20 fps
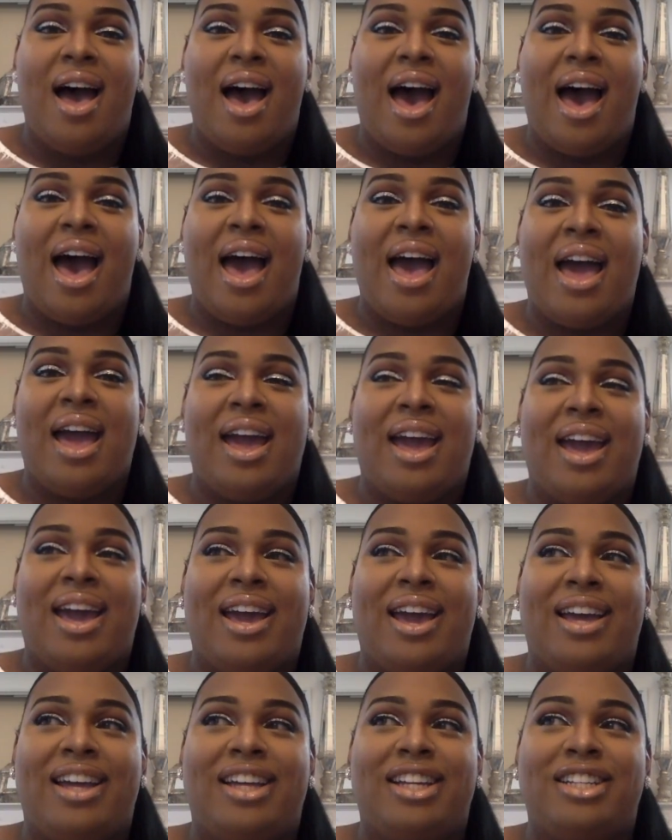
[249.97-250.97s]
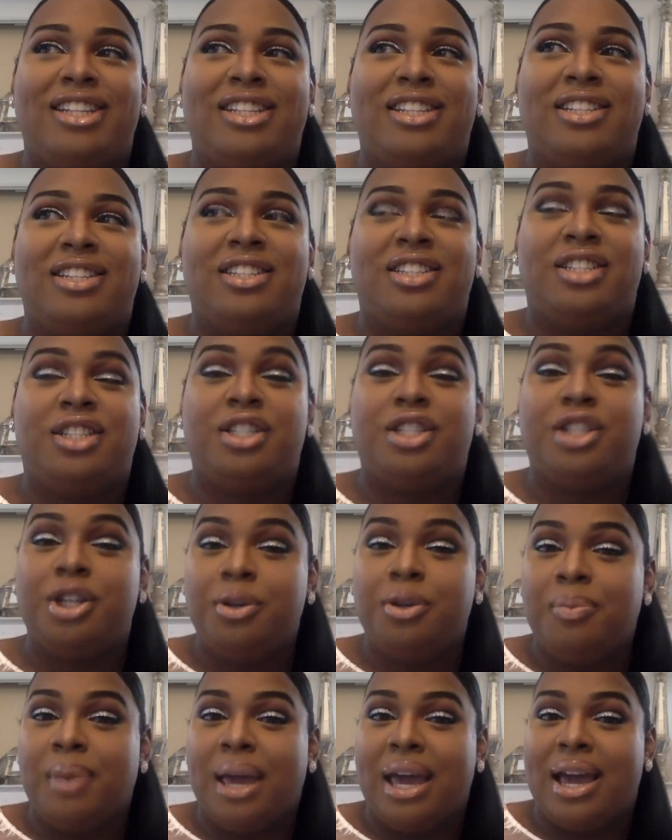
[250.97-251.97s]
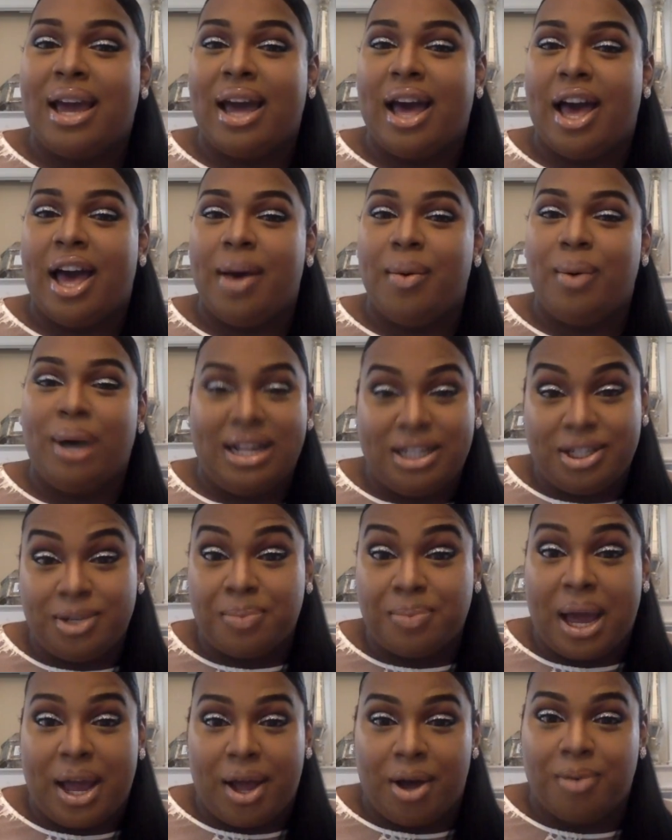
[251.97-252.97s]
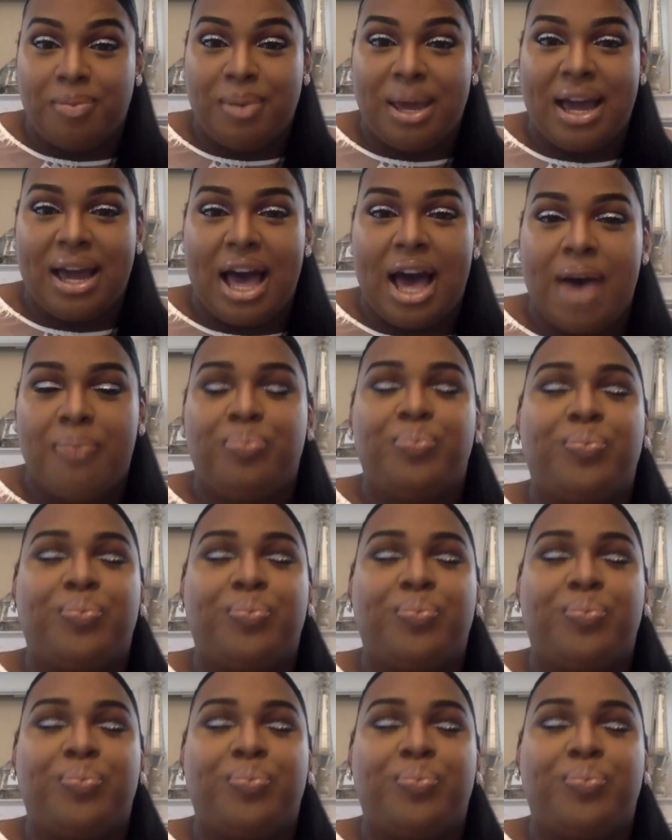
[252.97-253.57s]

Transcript: I do makeup. Well, I do my own makeup.